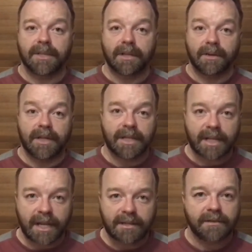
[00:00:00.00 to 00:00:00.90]
So in this
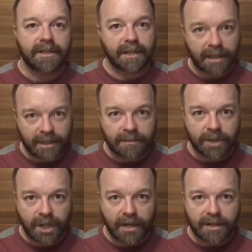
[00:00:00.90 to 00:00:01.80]
case, obviously, it's some
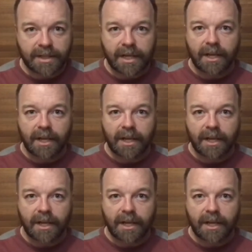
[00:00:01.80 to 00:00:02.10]
shows.